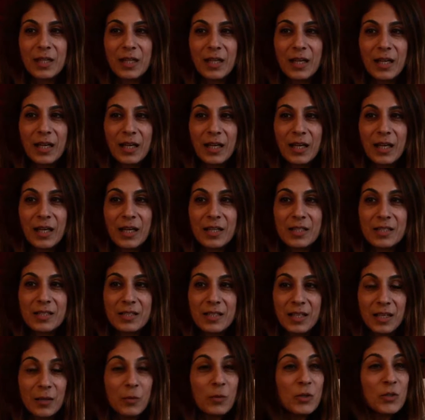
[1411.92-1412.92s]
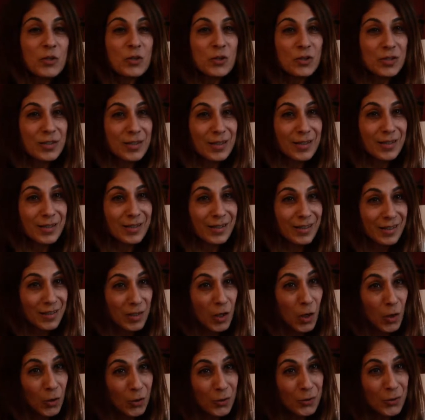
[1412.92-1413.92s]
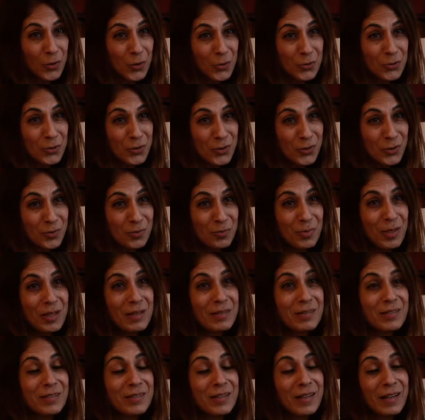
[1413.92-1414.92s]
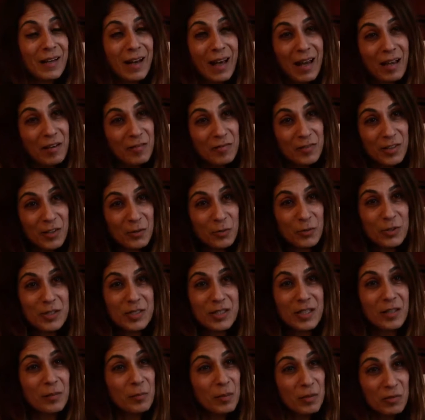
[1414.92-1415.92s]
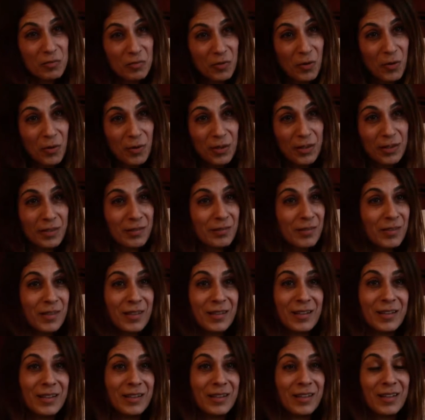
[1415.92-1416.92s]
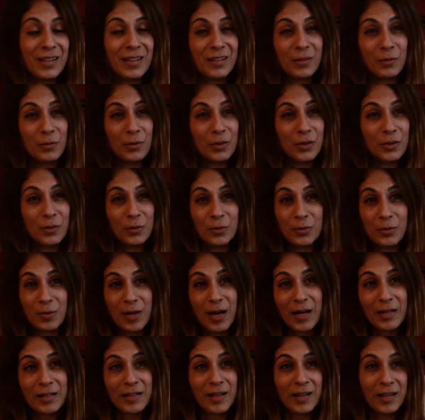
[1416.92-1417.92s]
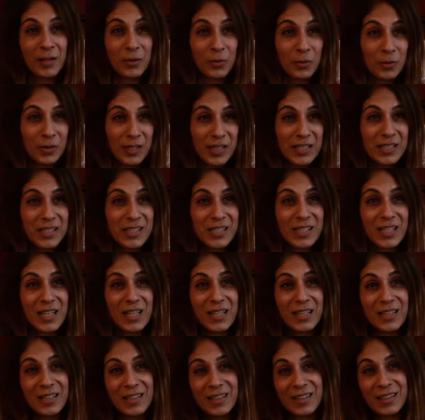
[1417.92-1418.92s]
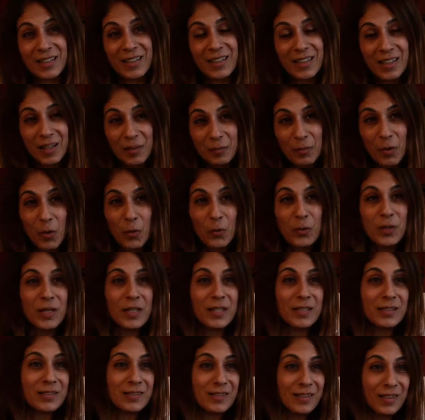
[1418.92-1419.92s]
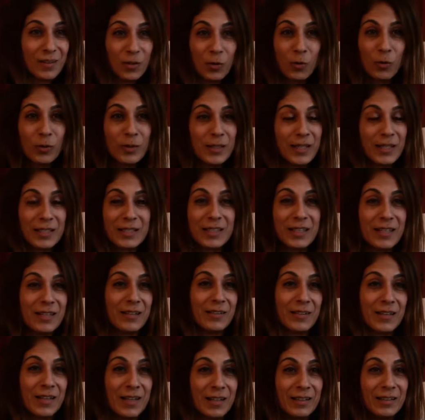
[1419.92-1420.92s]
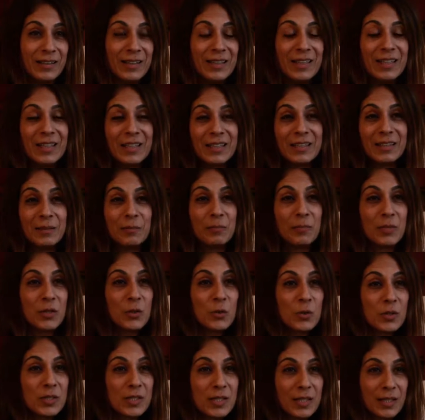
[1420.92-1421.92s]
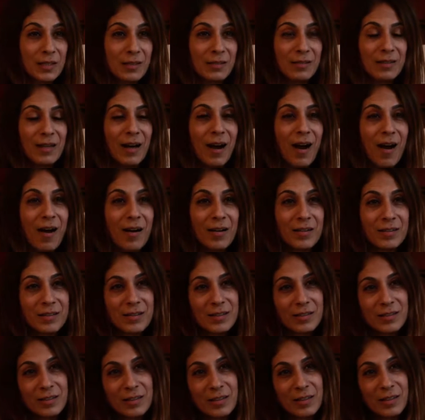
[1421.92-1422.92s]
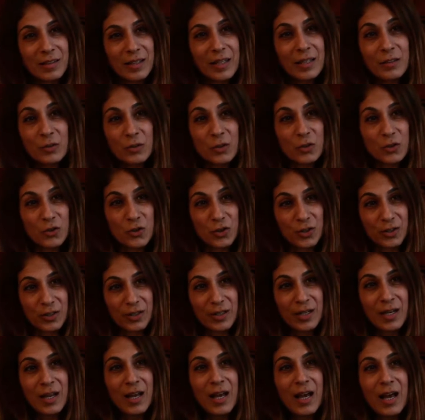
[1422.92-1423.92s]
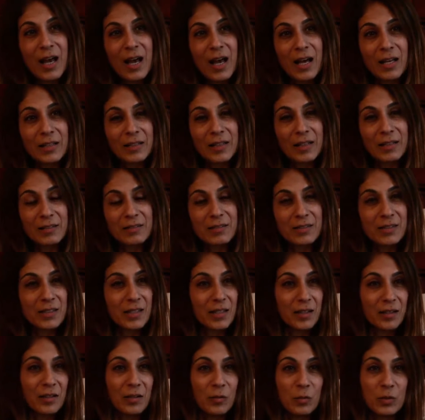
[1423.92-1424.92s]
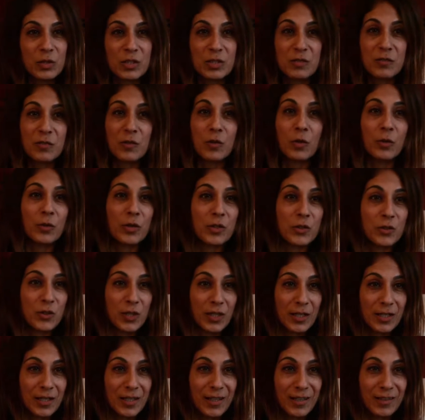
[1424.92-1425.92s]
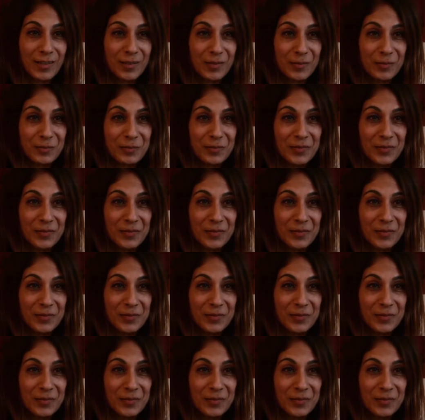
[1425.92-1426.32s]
extinguished in the Holocaust, but the life that was there before, and in Ukraine and Odessa, in Poland, all that area, the music, the art, the literature that was flourishing there.